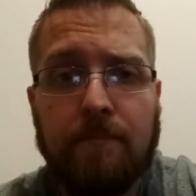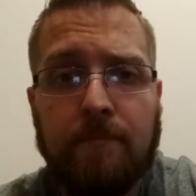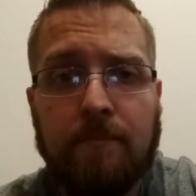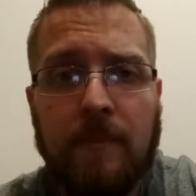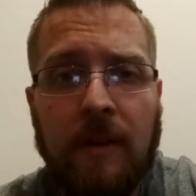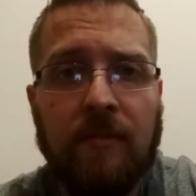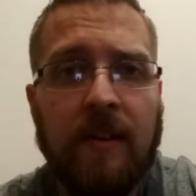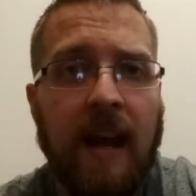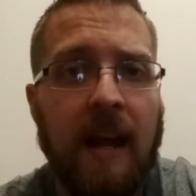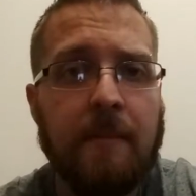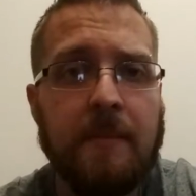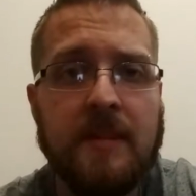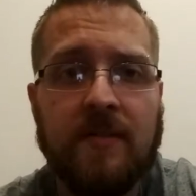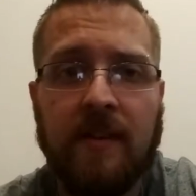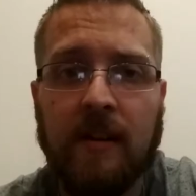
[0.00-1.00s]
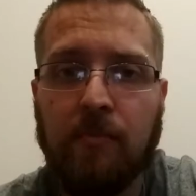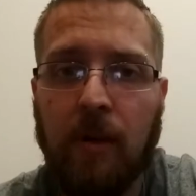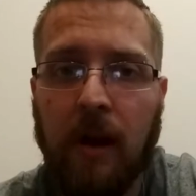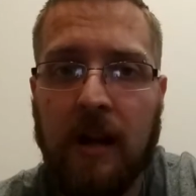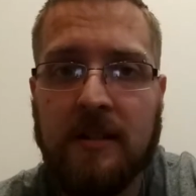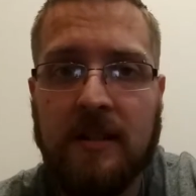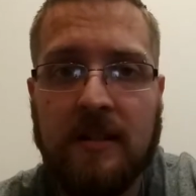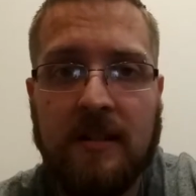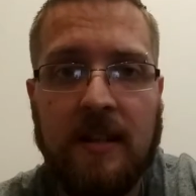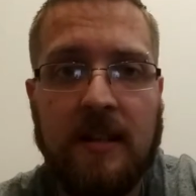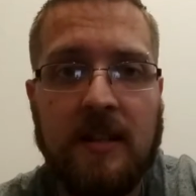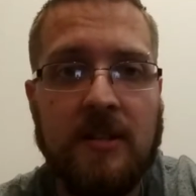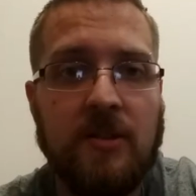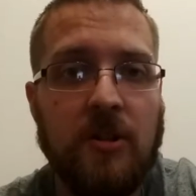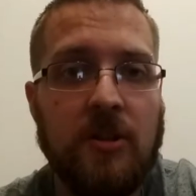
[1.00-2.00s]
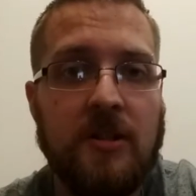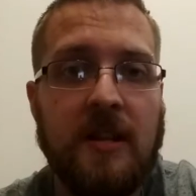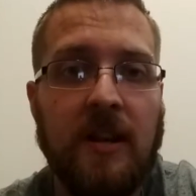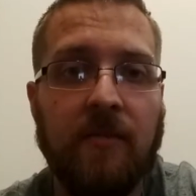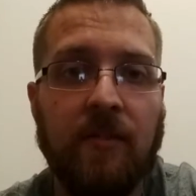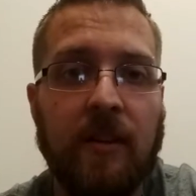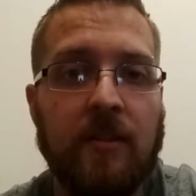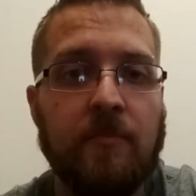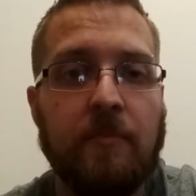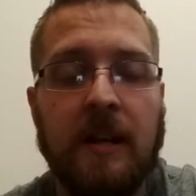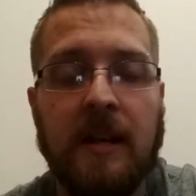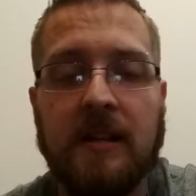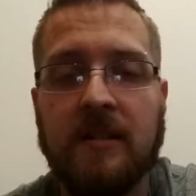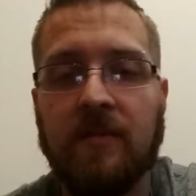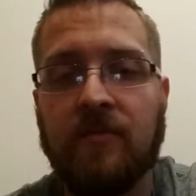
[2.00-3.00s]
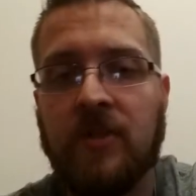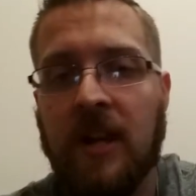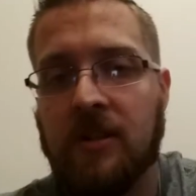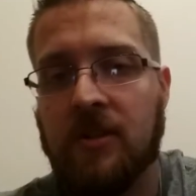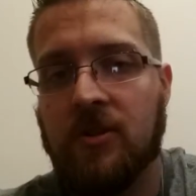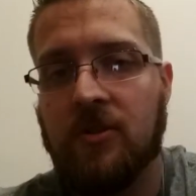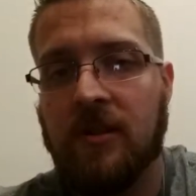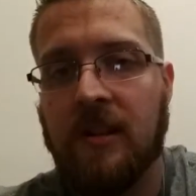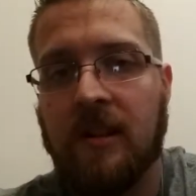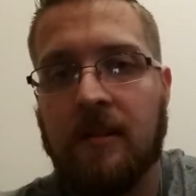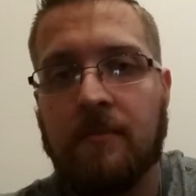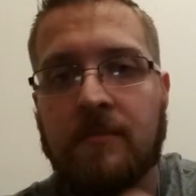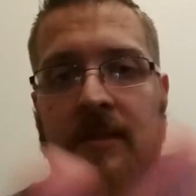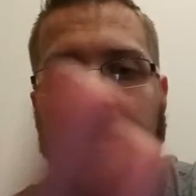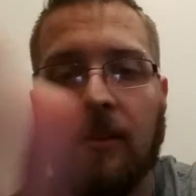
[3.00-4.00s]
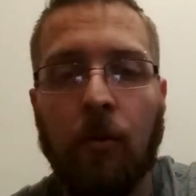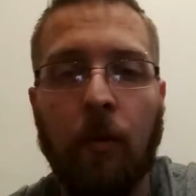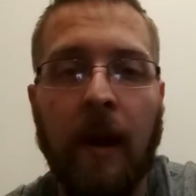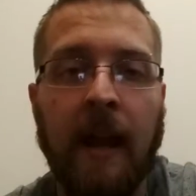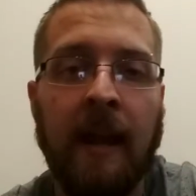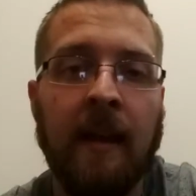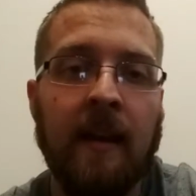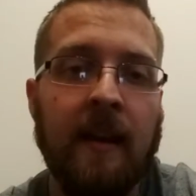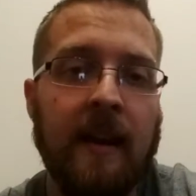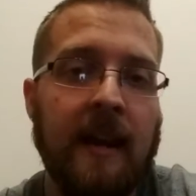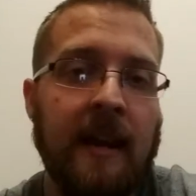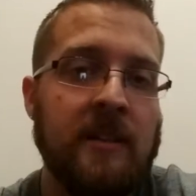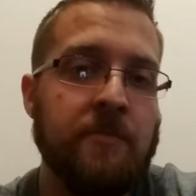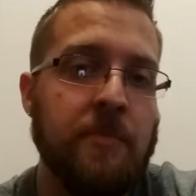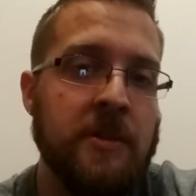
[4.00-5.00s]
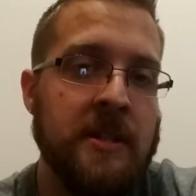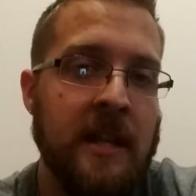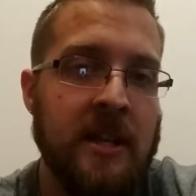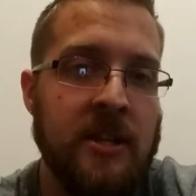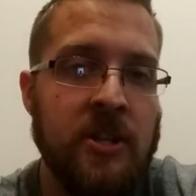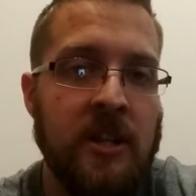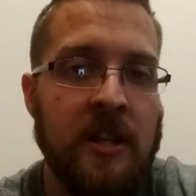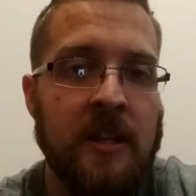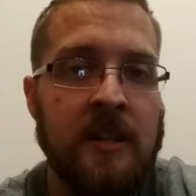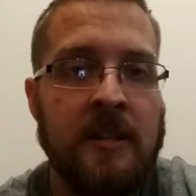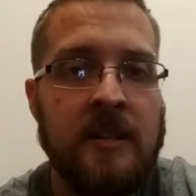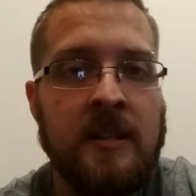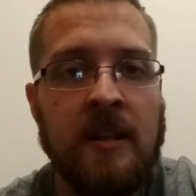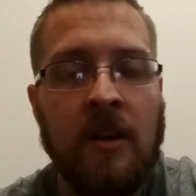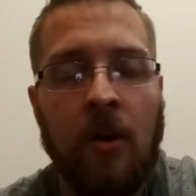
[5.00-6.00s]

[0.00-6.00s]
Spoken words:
different atmospheric processes, there's different because of jet streams and the way it's positioned,